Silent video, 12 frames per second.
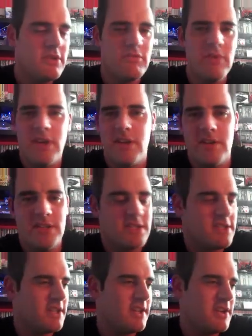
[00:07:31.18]
Really
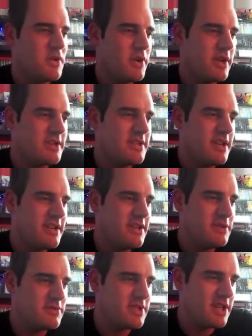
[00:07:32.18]
nice quick
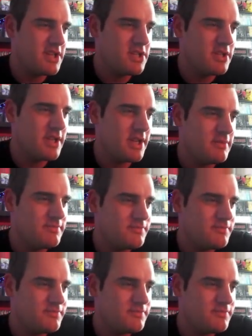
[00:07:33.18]
downhill section now.